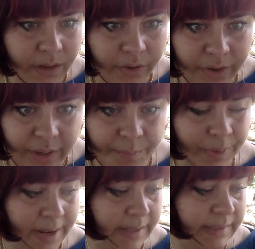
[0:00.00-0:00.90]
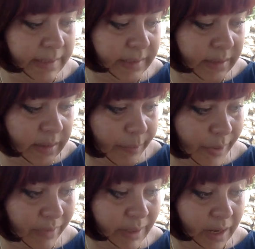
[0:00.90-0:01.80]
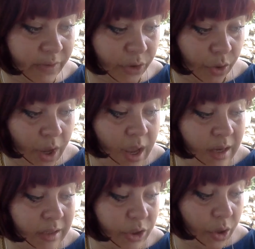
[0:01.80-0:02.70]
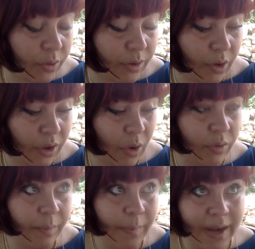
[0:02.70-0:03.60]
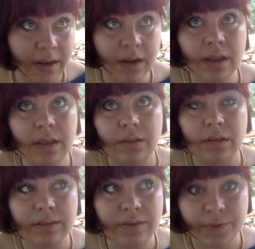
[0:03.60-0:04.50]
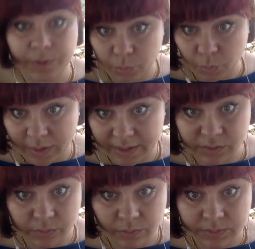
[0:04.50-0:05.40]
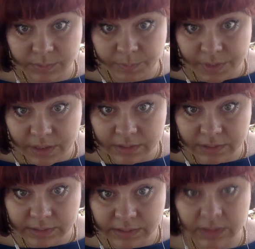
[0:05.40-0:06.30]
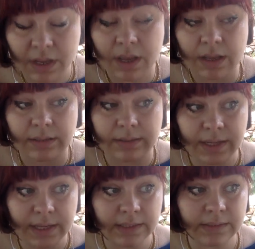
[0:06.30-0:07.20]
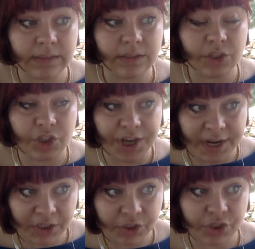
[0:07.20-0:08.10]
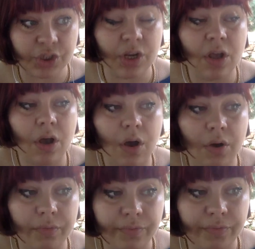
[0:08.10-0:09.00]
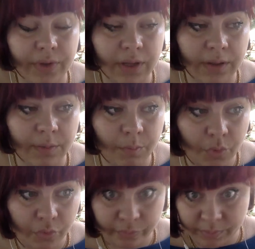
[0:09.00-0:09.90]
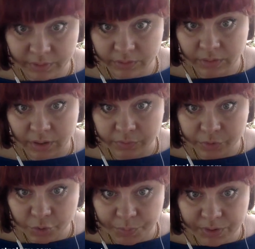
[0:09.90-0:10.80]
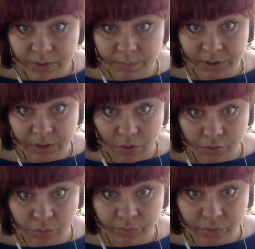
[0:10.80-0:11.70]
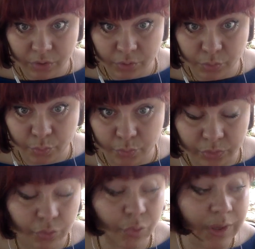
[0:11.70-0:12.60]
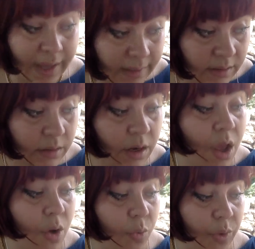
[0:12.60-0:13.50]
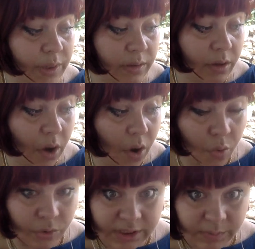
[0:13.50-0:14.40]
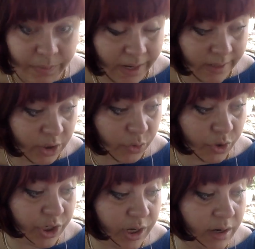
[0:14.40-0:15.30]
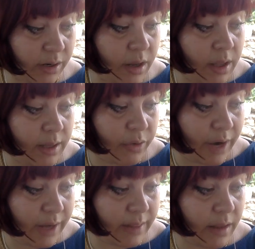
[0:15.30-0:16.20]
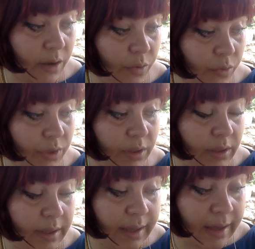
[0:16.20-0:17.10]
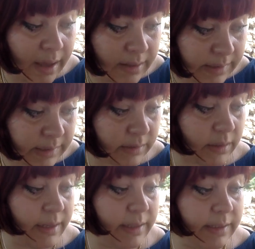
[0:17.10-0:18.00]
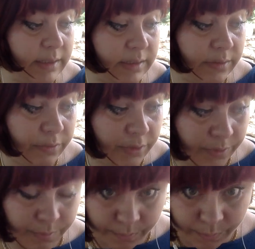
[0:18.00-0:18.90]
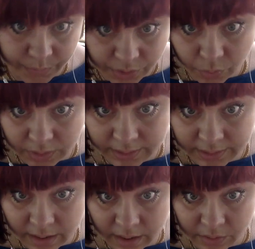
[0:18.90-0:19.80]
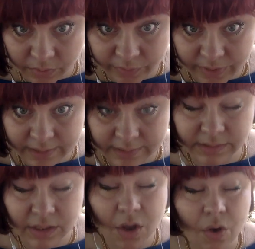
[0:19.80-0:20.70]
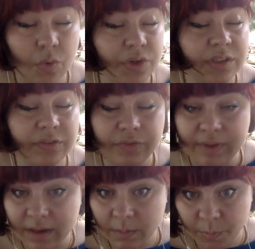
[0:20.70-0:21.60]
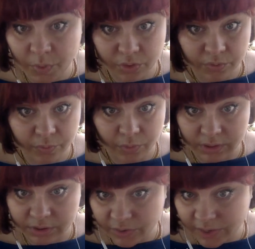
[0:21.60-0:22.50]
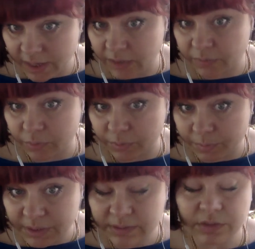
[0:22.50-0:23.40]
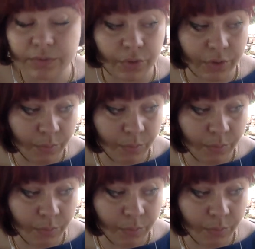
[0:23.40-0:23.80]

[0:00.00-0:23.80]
career places, in their private life. So on many different ways we experience this change of movement of Jupiter, but also of course together with all these planets which are right now in Cancer. And this is the Mercury in a heliacal phase, who is very important for the trade, for the business, for the